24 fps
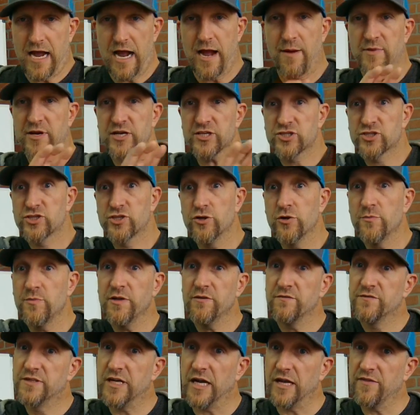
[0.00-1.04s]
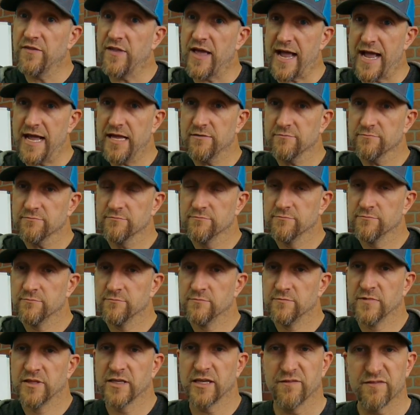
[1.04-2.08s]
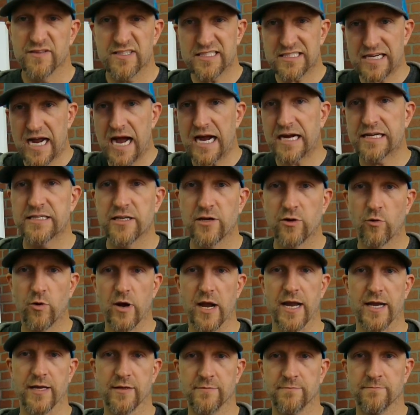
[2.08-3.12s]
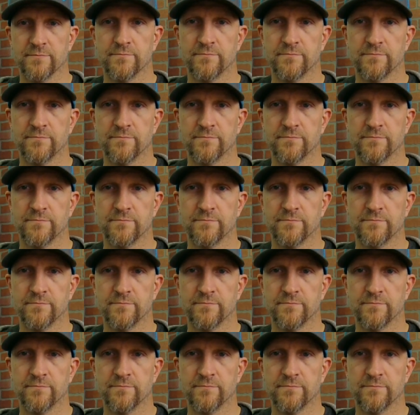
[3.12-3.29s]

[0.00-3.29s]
I'm going to assume you've done that. You've stocked it away.